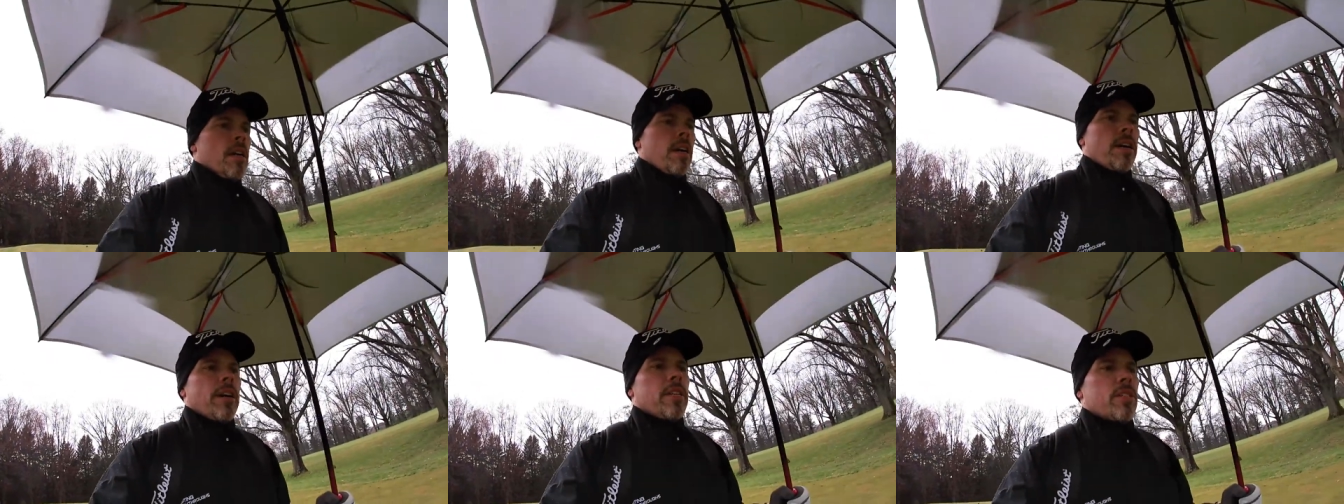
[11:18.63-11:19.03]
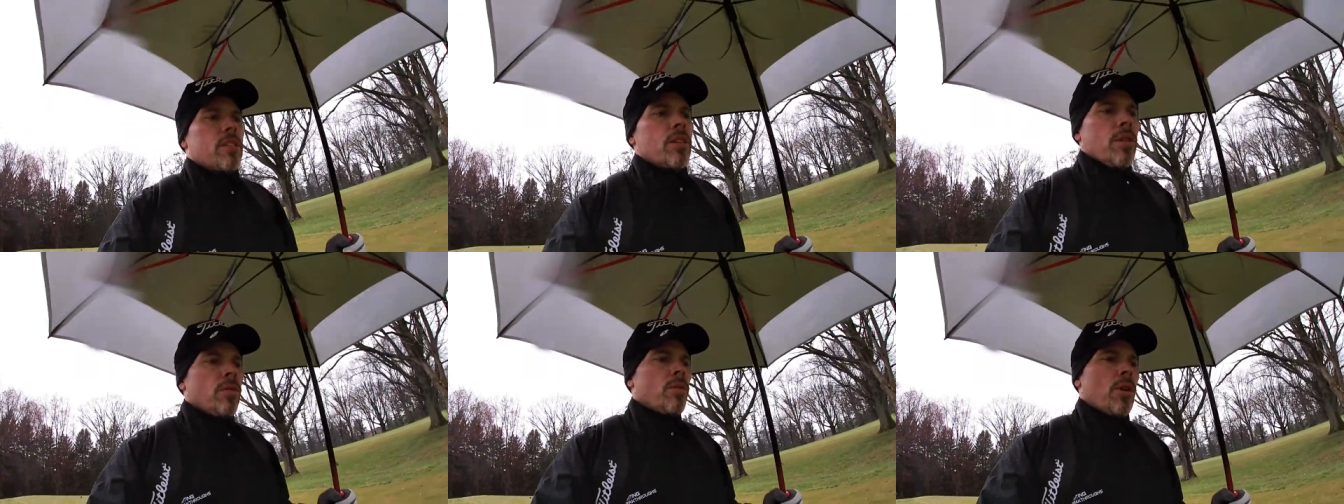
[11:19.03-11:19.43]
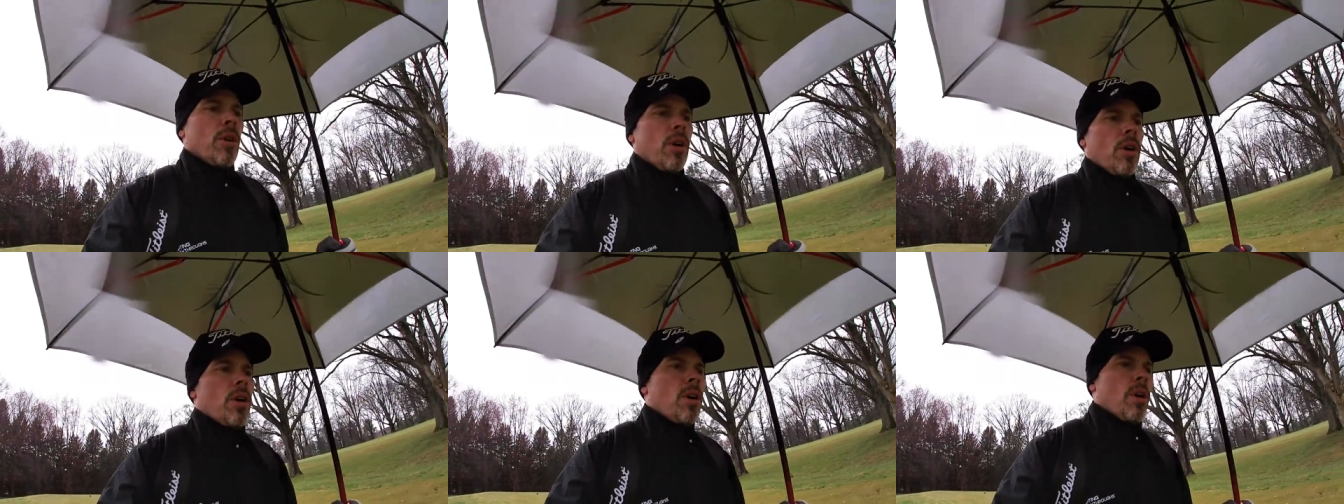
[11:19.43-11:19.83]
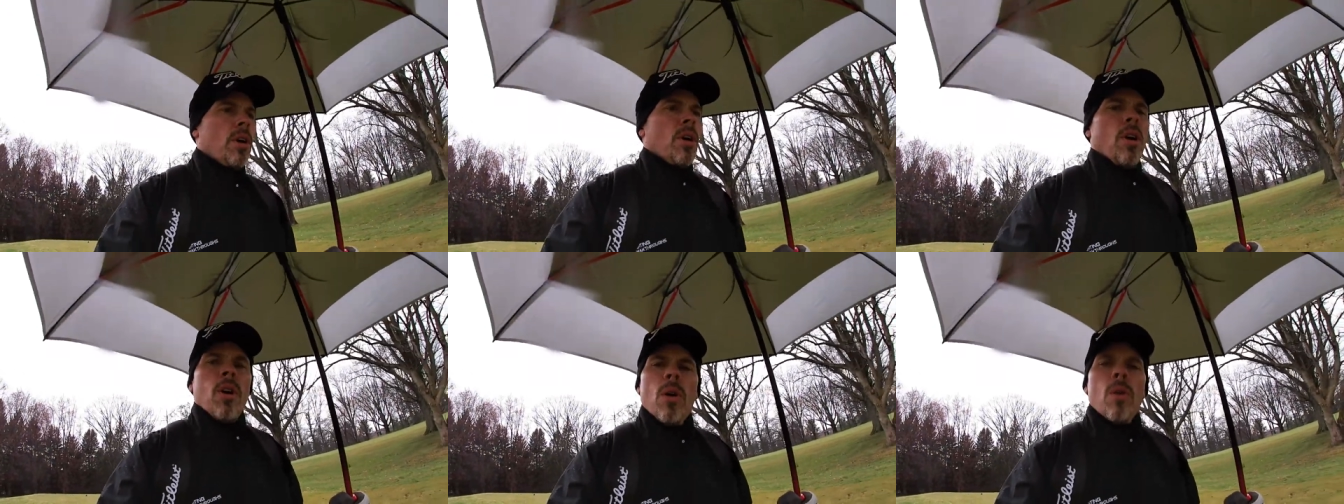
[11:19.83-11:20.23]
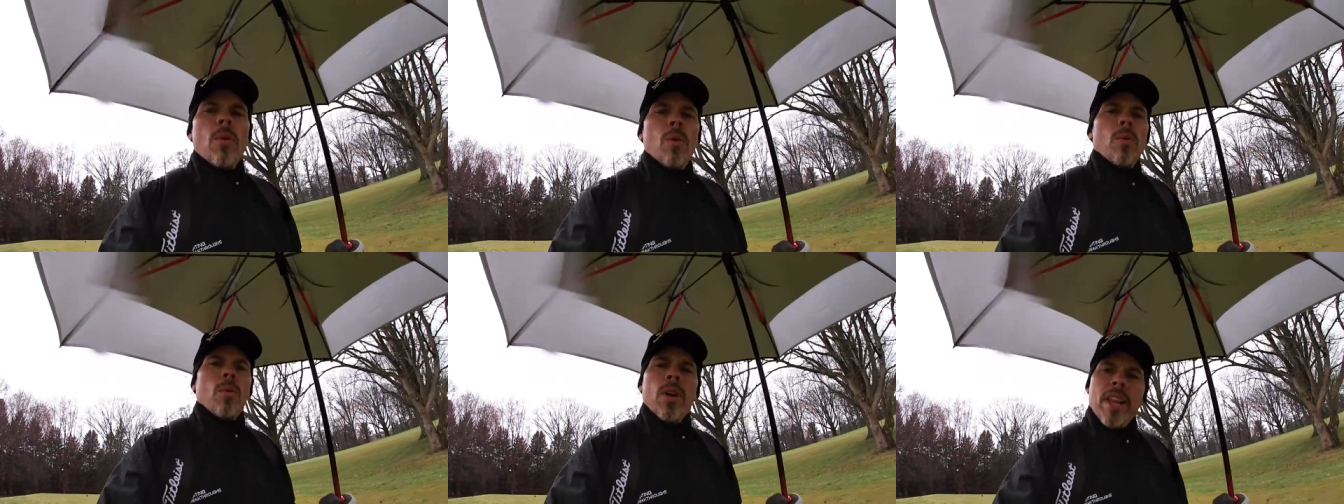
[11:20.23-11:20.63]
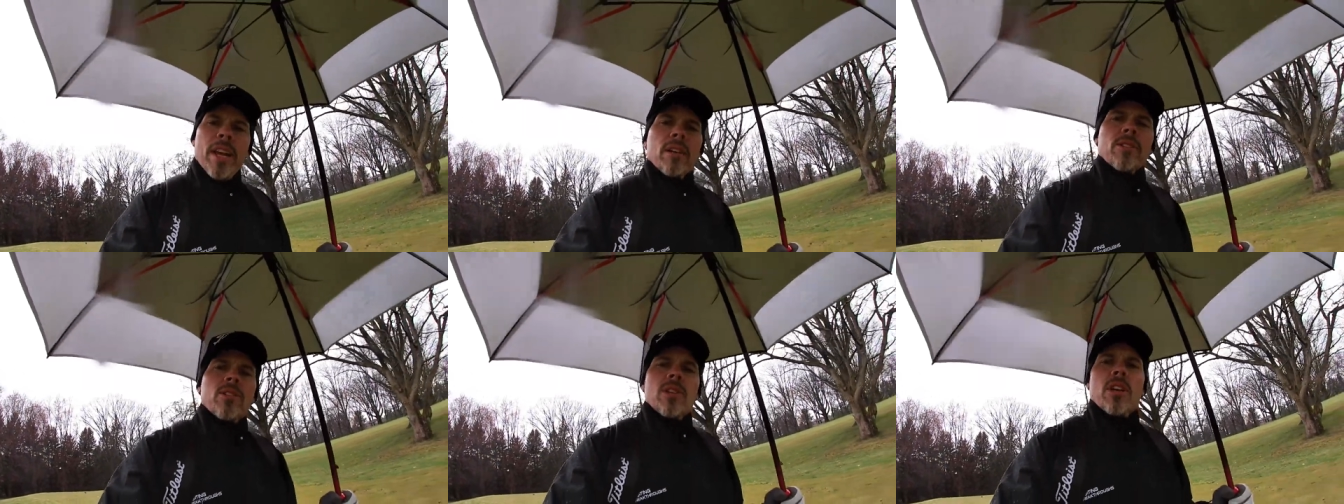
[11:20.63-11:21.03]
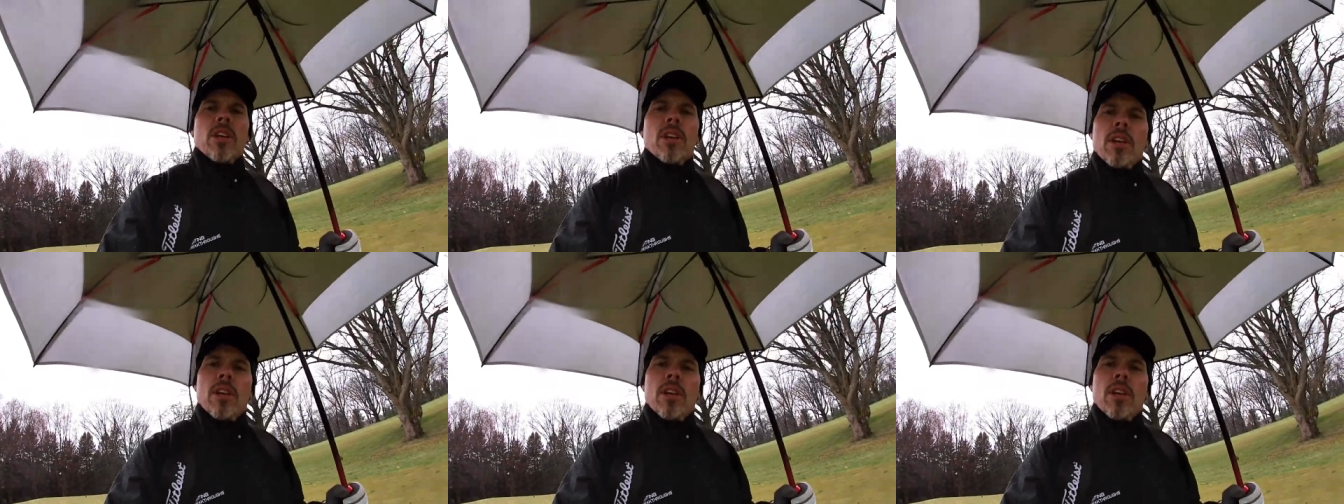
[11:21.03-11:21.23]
All right, so what else?